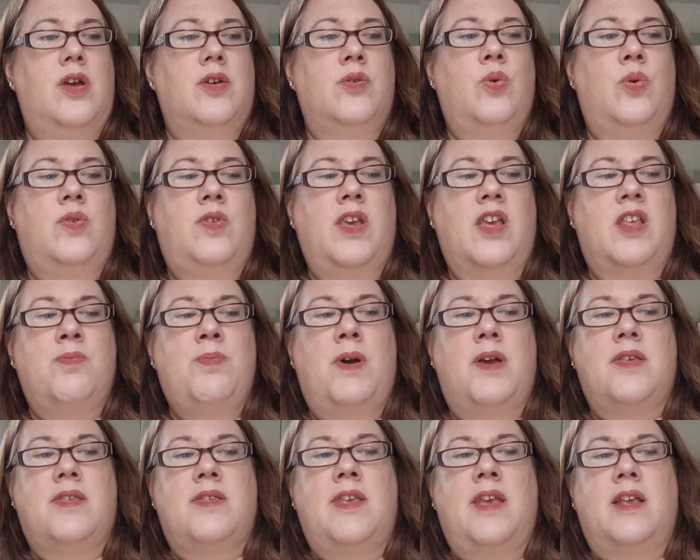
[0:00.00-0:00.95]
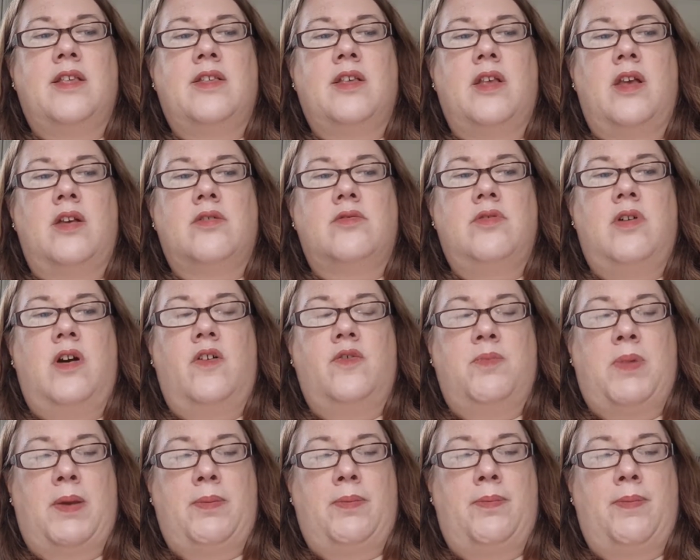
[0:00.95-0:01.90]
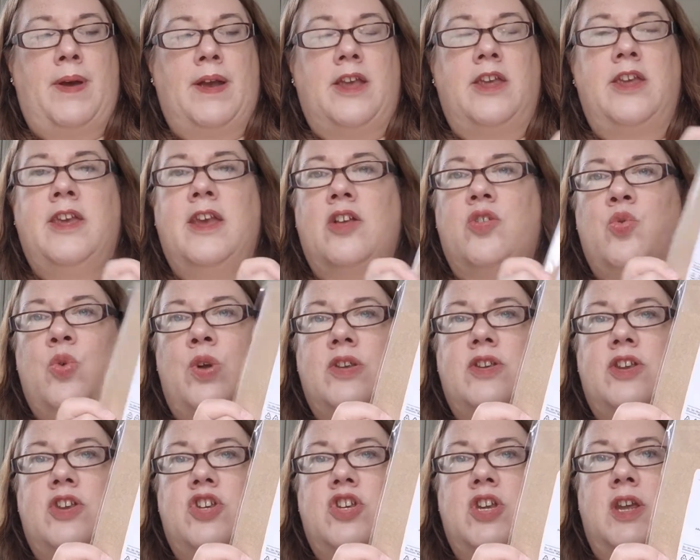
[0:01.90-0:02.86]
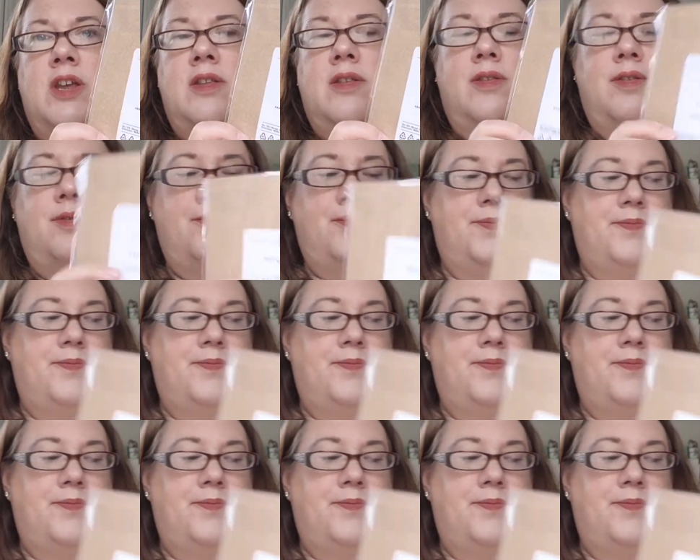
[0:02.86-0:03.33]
So a 6x6 craft paper pack, and you get 20 sheets.